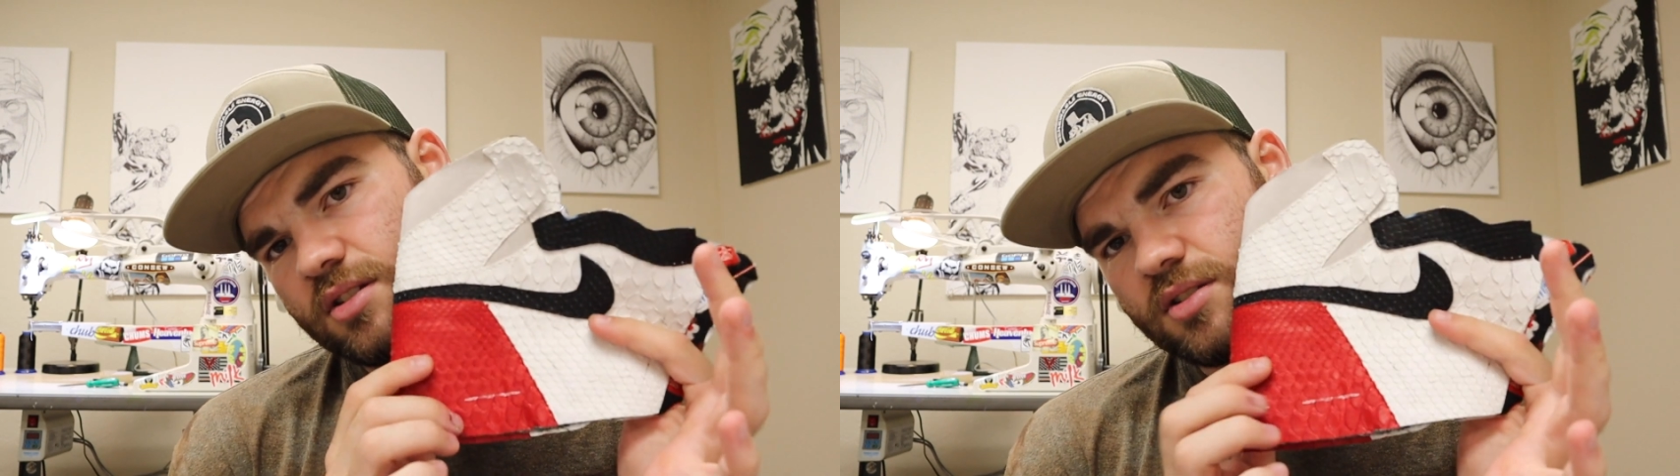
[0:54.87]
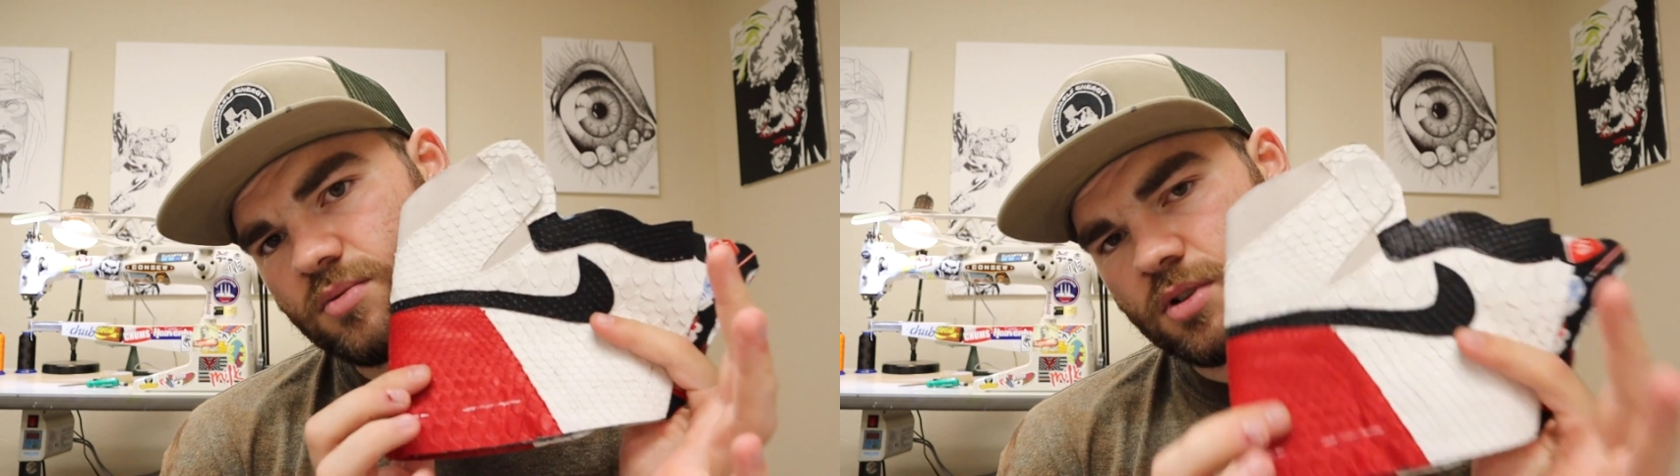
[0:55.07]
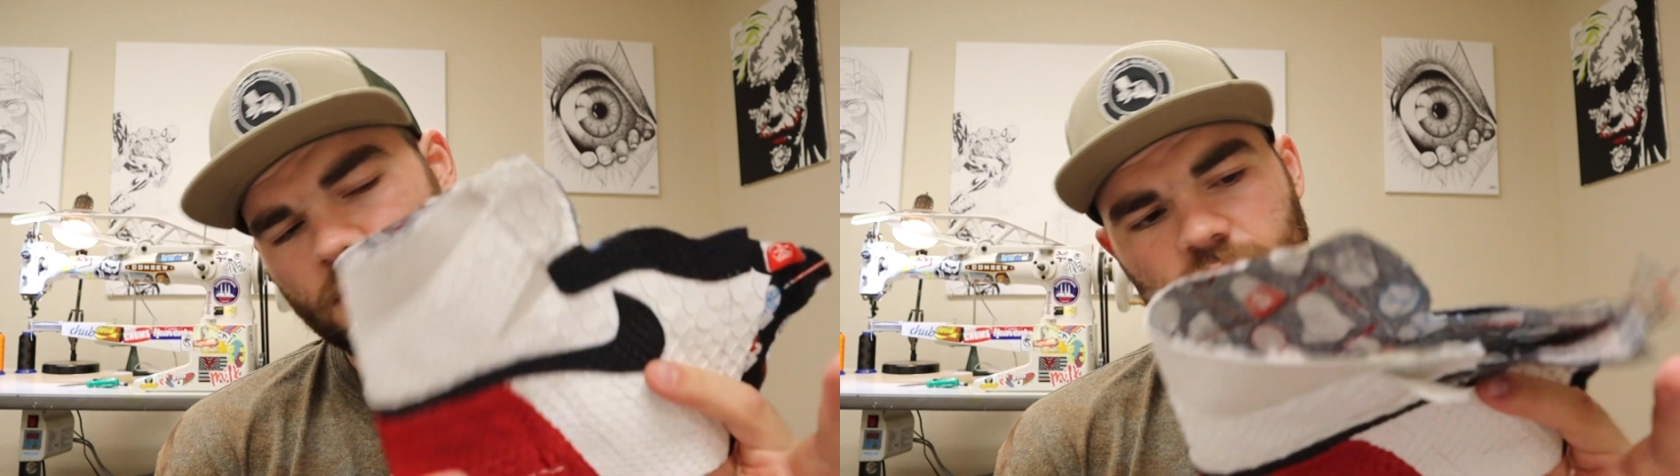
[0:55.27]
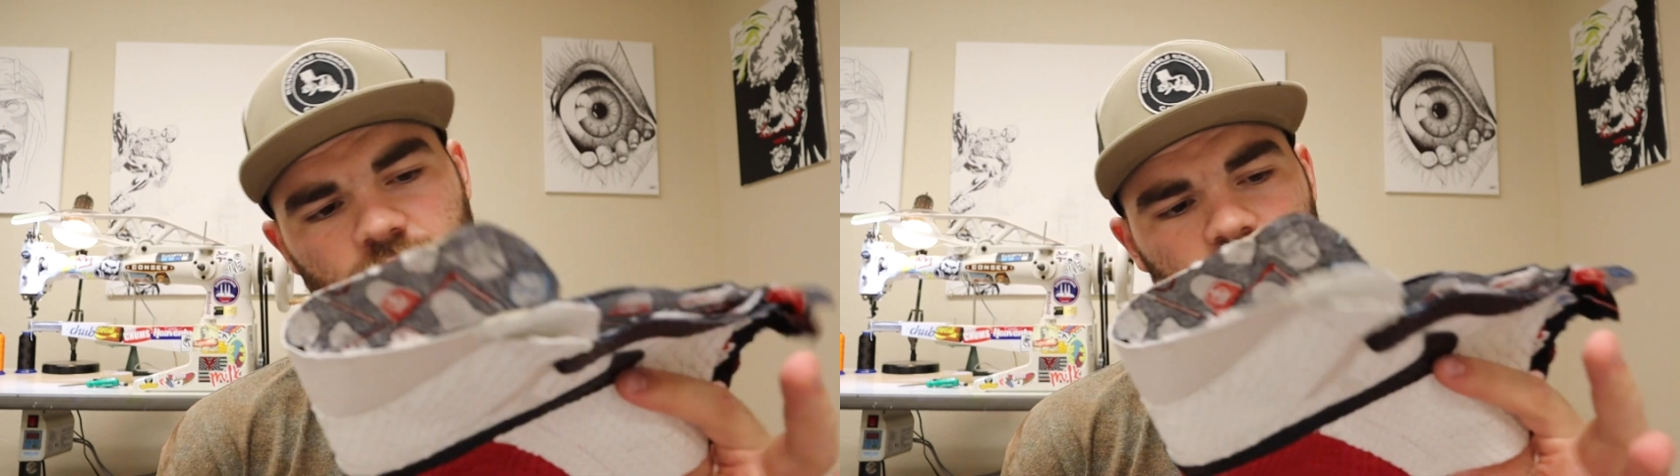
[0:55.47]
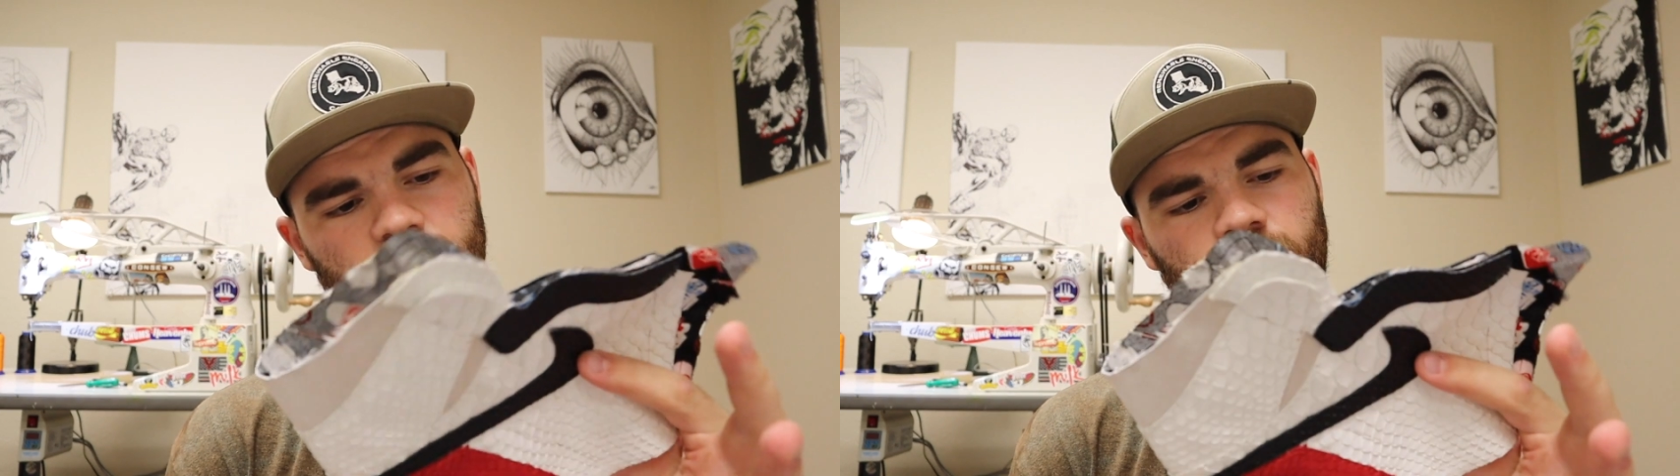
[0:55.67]
This is one of my
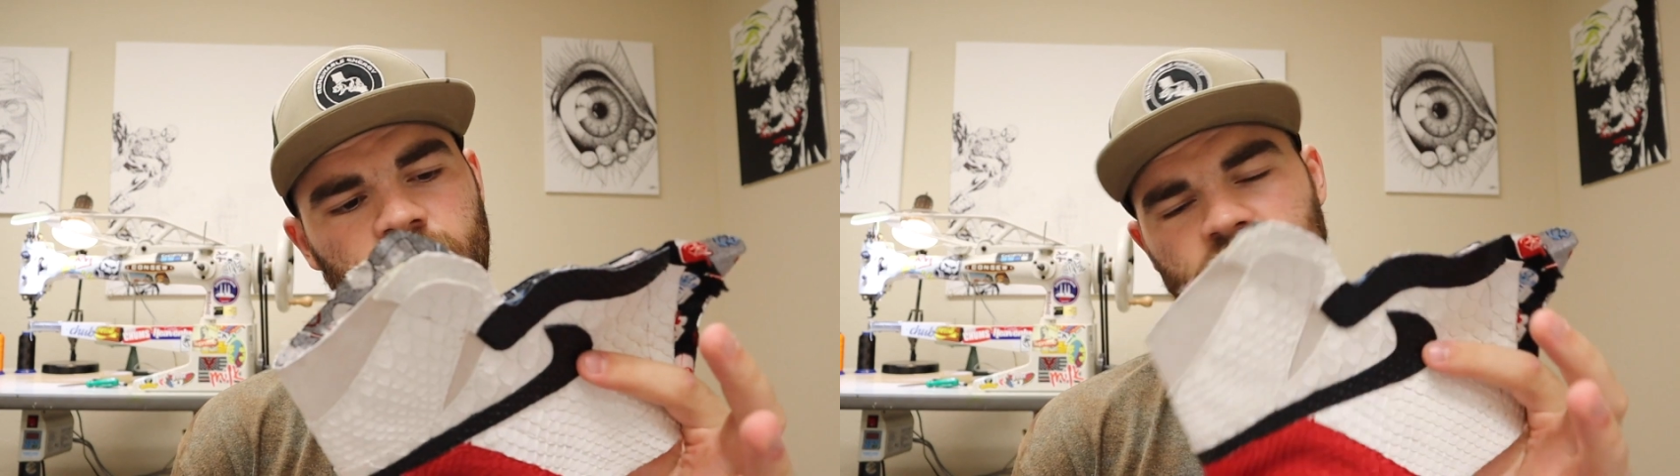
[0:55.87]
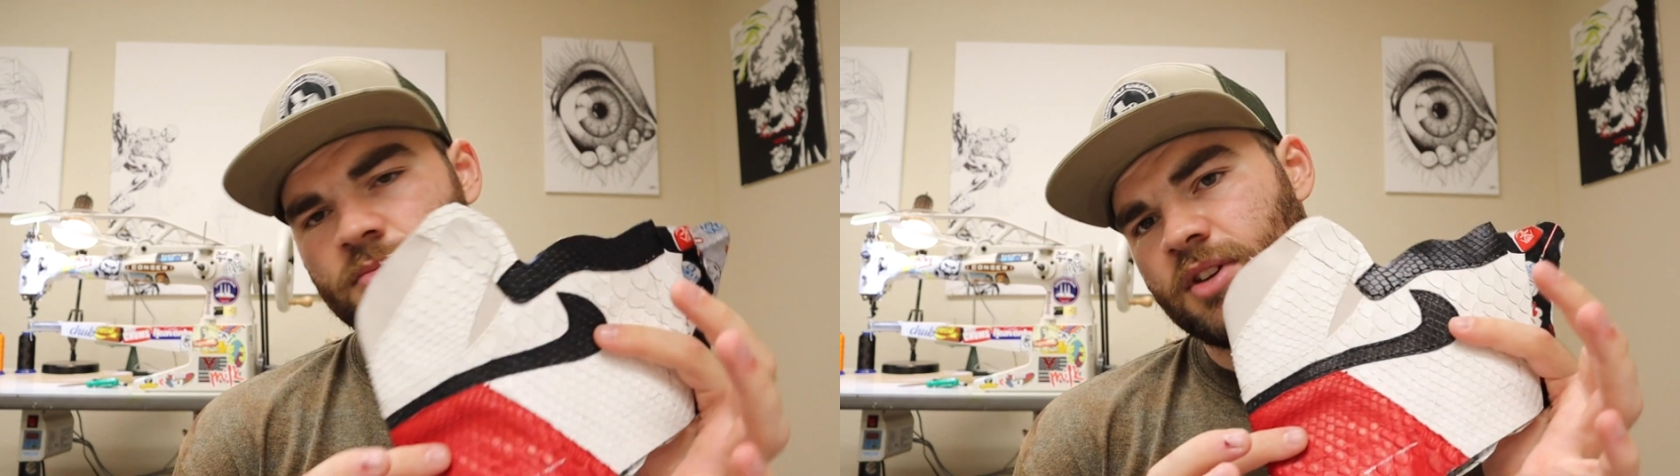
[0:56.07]
first ones.